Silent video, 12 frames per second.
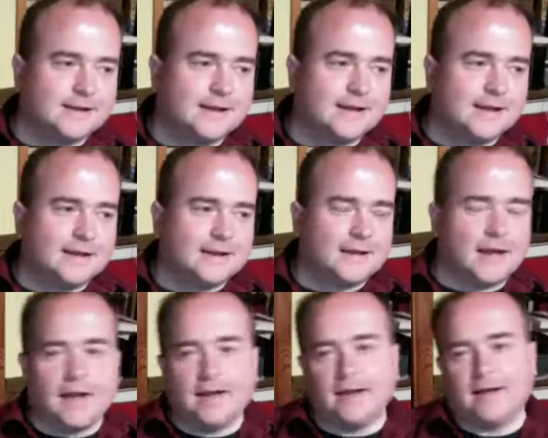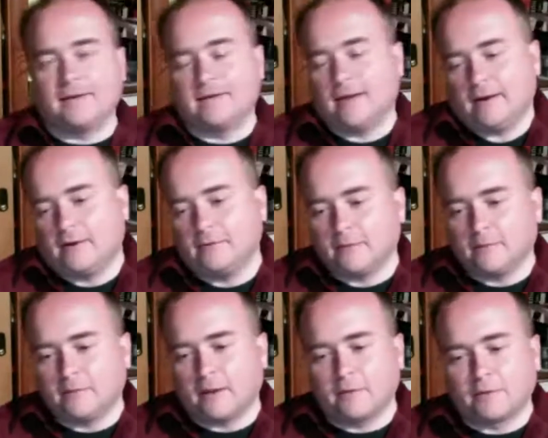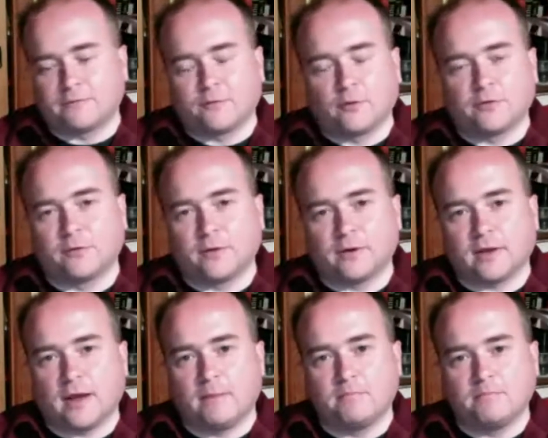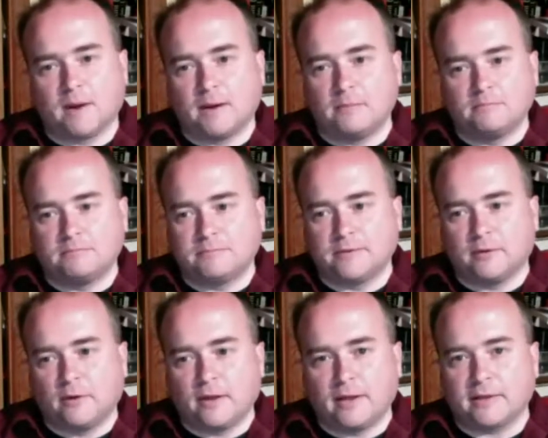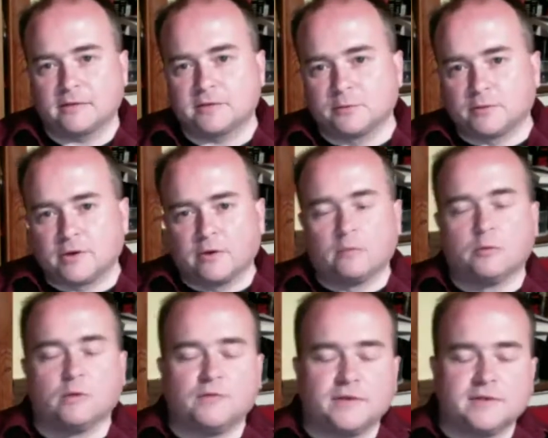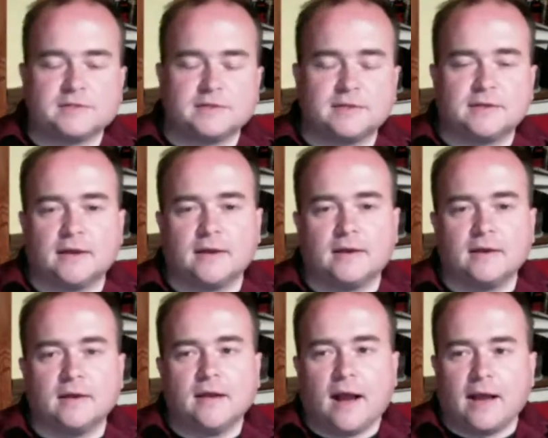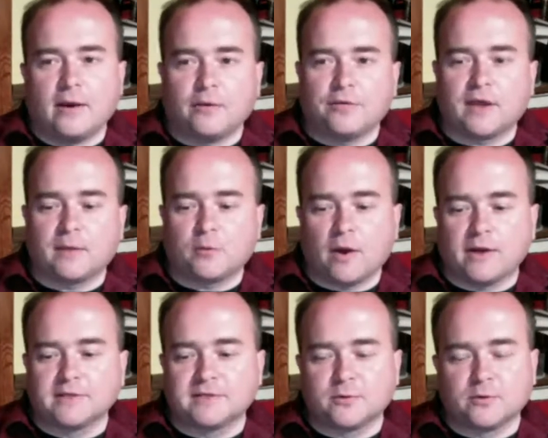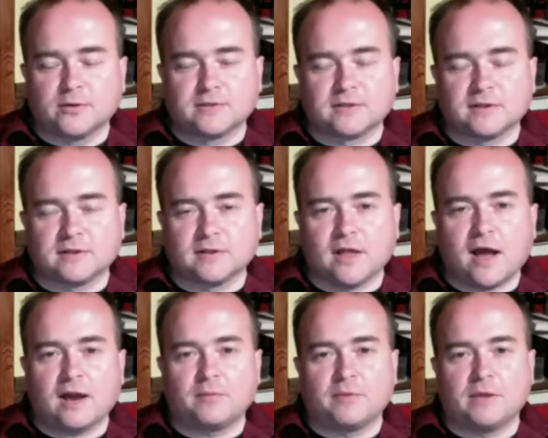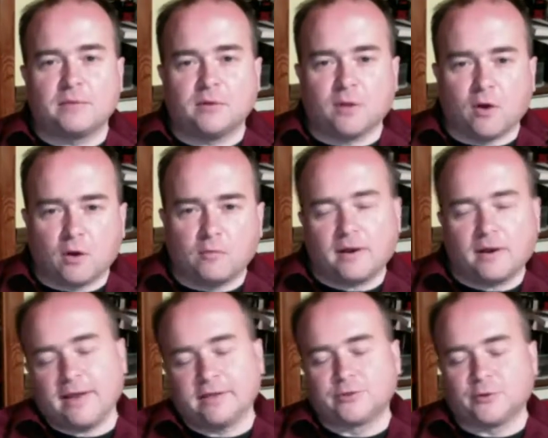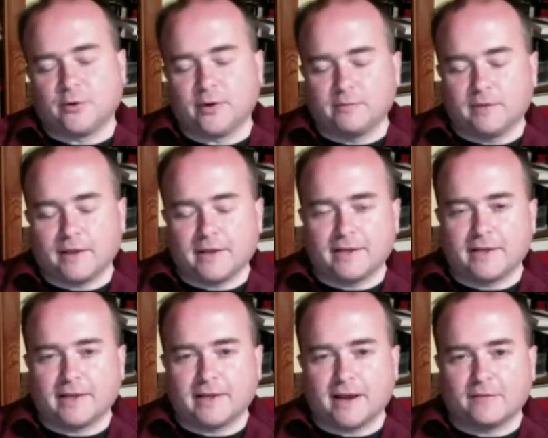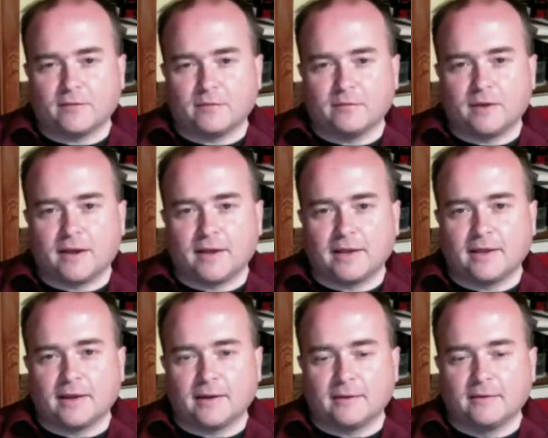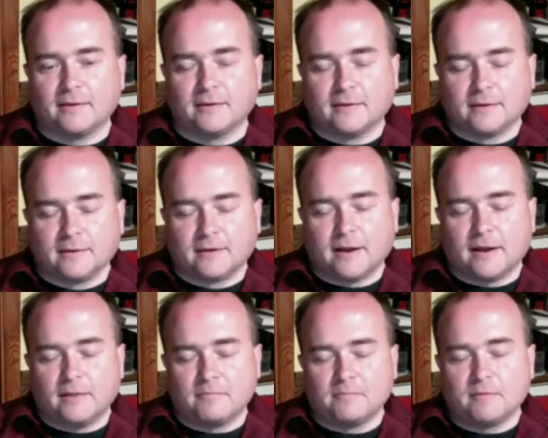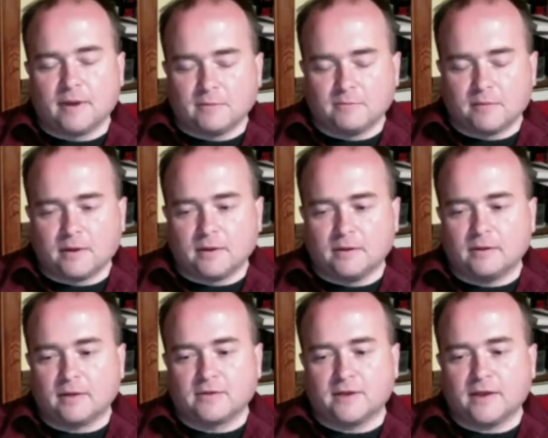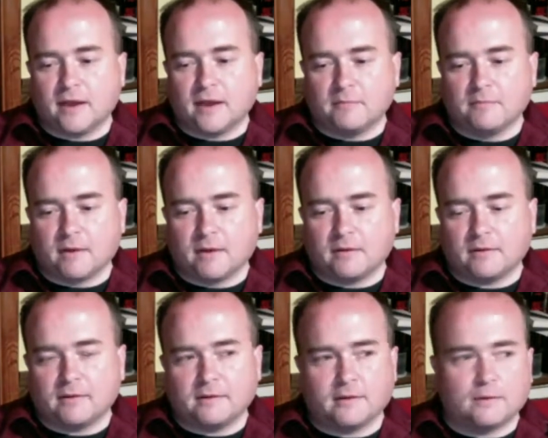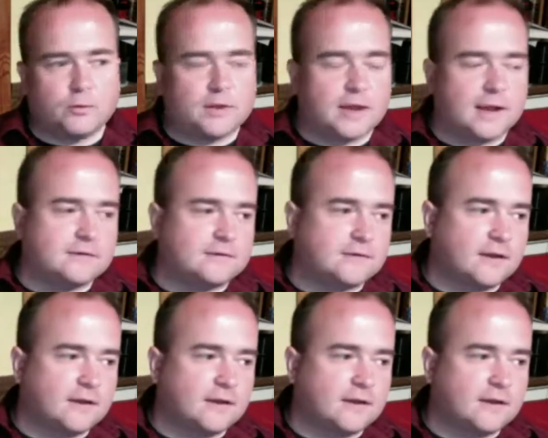Yeah, I don't know. I'm looking forward to it. I like the superhero movies, and I don't think I'm quite as into it as a lot of people are, but I enjoy them. I get a kick out of them, and I'll tell you, we got